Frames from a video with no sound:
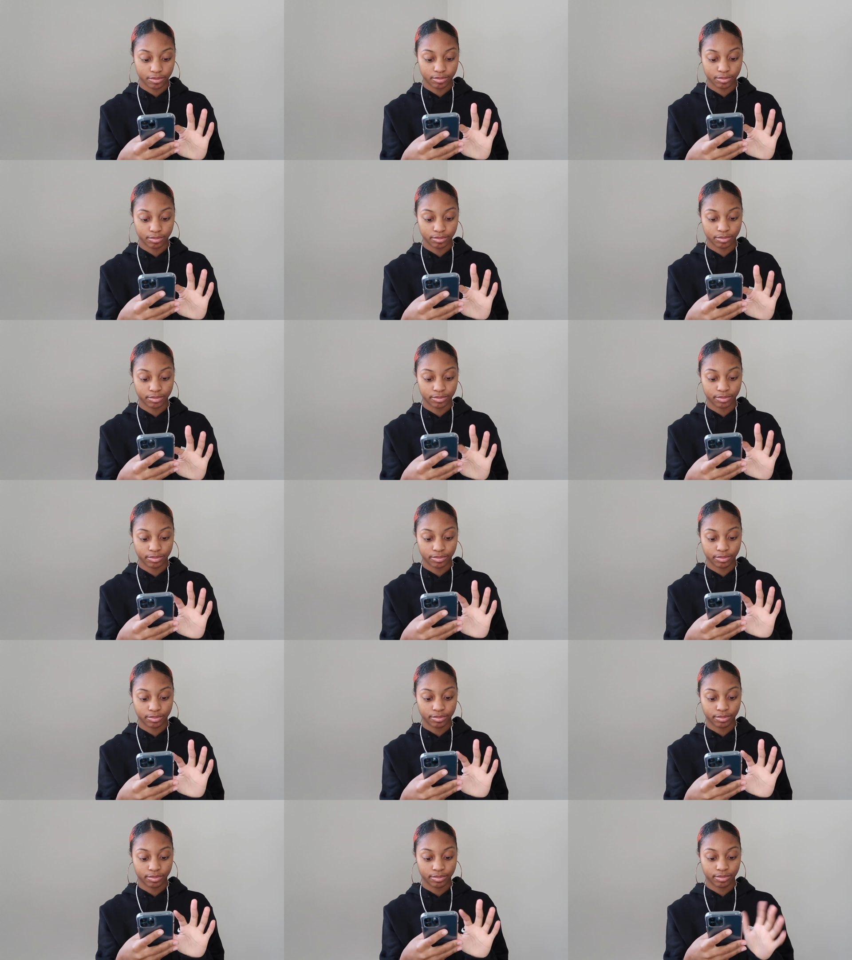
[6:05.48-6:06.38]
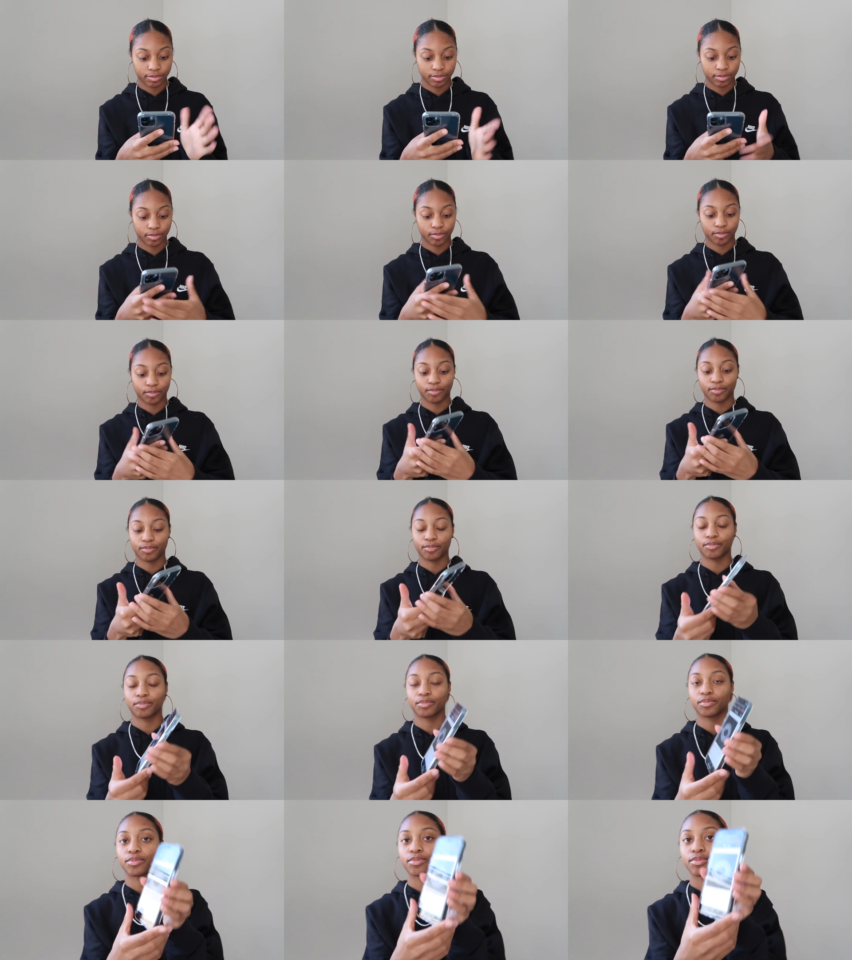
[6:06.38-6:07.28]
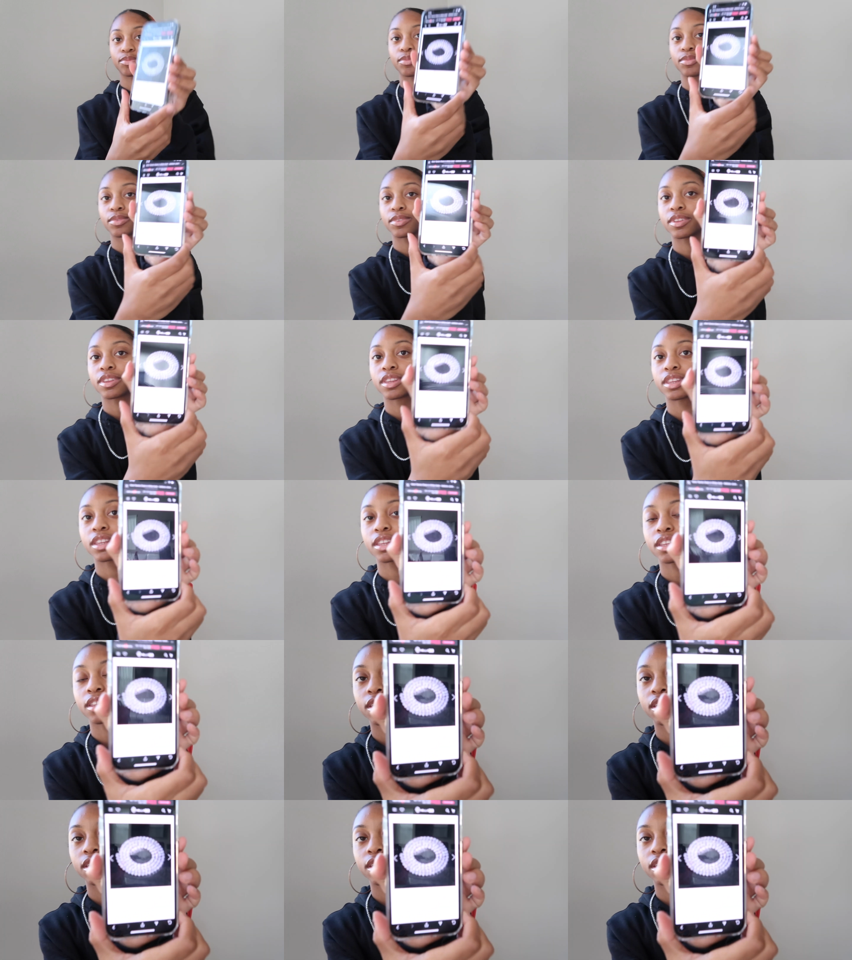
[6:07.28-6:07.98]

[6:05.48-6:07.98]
Nothing is said.